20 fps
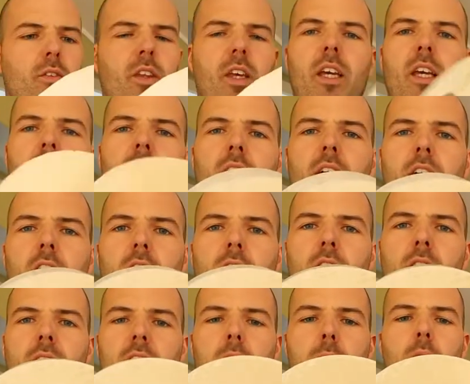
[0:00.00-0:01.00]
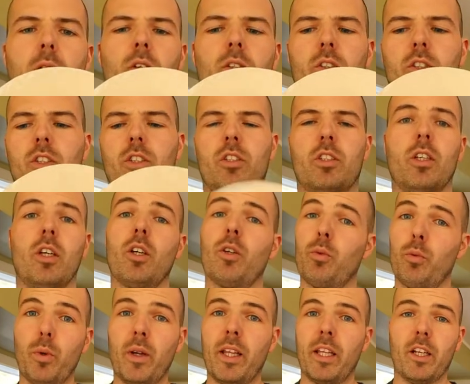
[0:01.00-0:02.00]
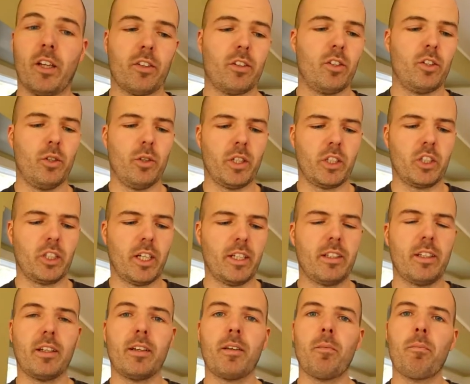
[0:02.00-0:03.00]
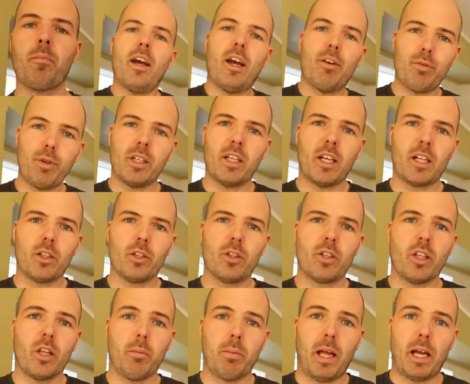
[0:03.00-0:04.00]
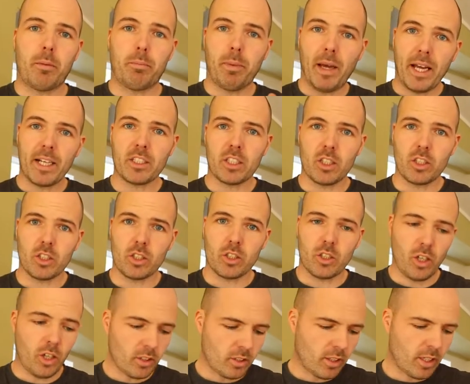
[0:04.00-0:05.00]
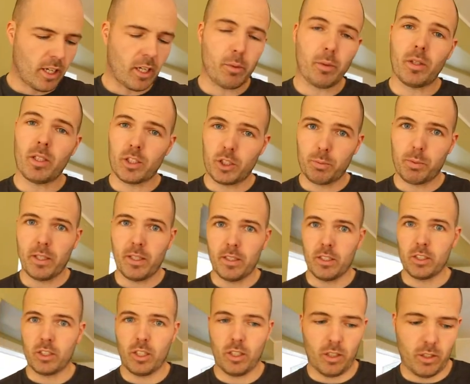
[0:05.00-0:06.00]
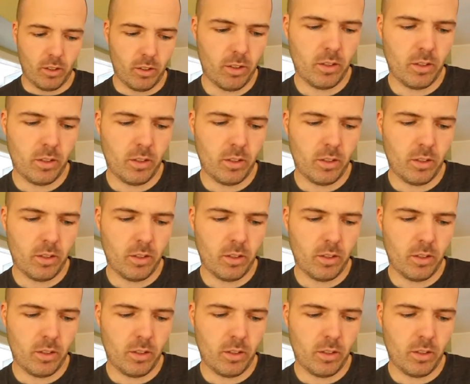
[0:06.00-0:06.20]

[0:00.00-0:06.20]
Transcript: They are labels. Really nothing too exciting. If we take a look at the black bags I just got, I will explain these to you.